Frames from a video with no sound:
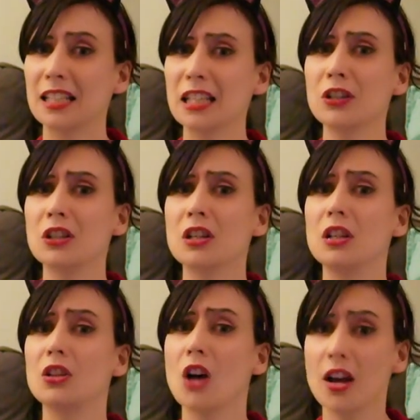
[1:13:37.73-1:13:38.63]
even
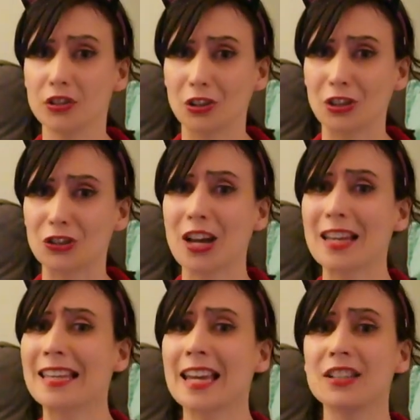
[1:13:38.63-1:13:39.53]
colossal,
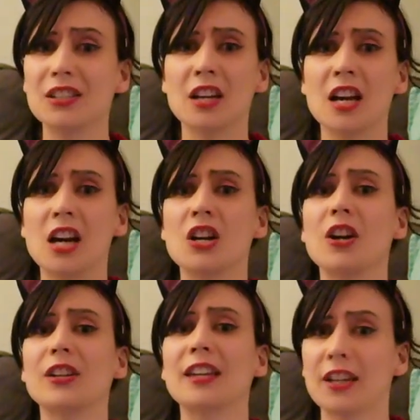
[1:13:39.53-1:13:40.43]
gigantic,
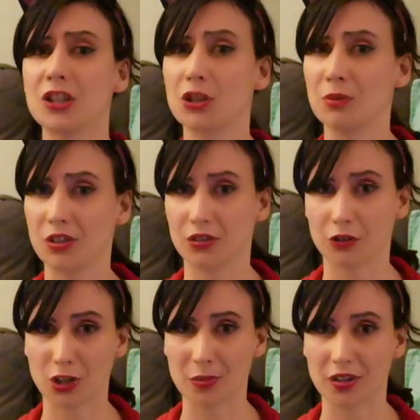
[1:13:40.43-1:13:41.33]
gargantuan
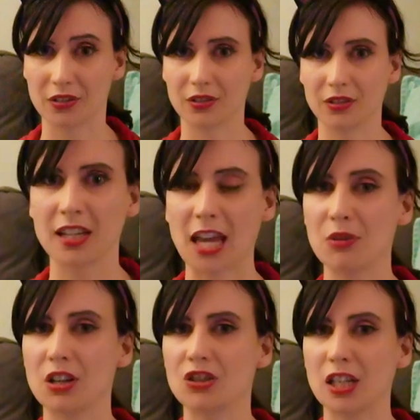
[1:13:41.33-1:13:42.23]
disagreements. Can
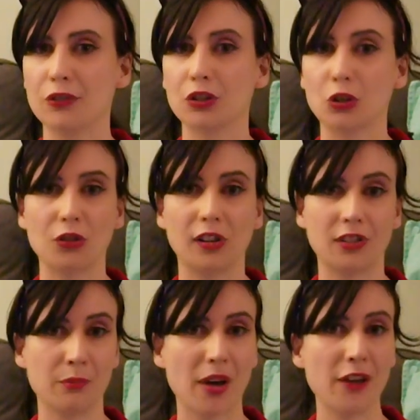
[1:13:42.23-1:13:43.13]
we achieve
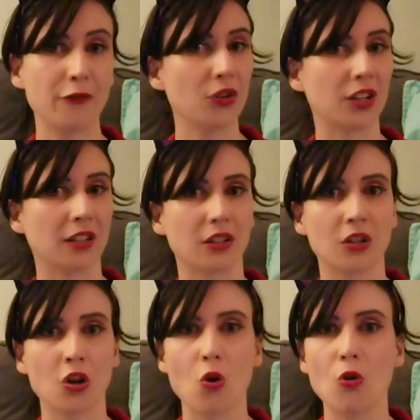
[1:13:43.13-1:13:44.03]
socialism by voting?
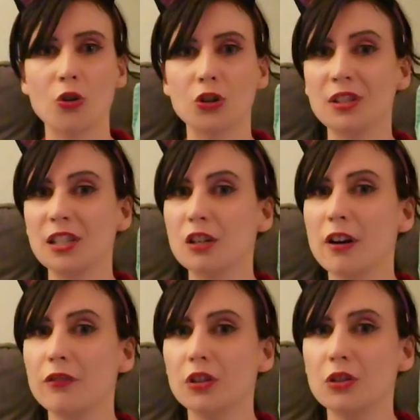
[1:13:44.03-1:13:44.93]
Or do we need a
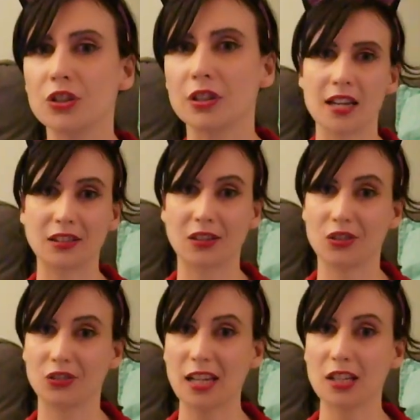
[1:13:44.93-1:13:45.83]
revolution? Is the
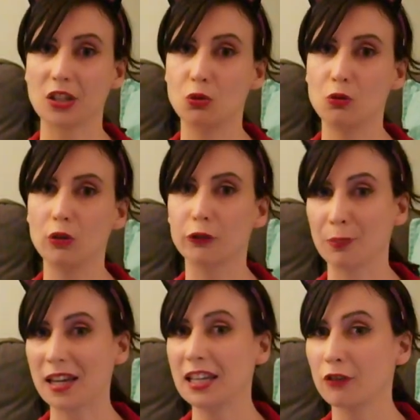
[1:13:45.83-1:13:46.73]
state a tool for
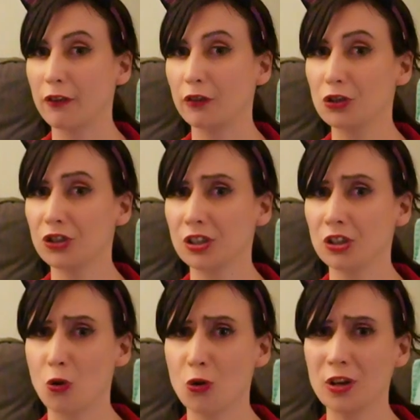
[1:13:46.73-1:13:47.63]
making revolution?
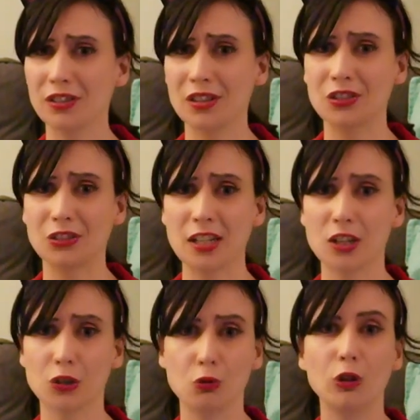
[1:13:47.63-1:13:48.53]
Or is the state
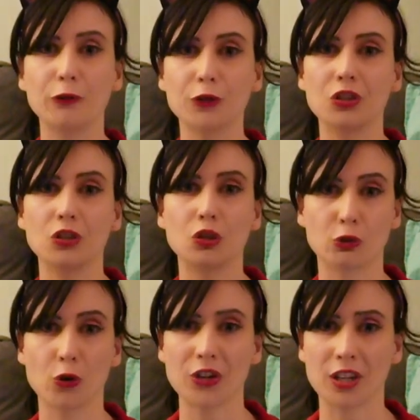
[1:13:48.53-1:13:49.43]
a tool for
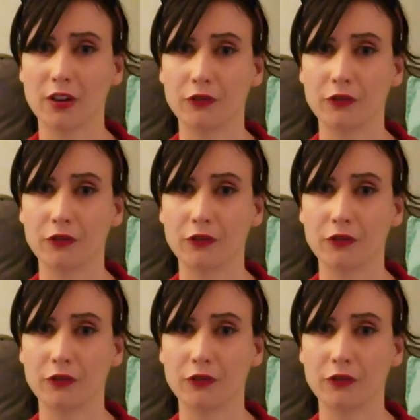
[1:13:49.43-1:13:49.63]
destroying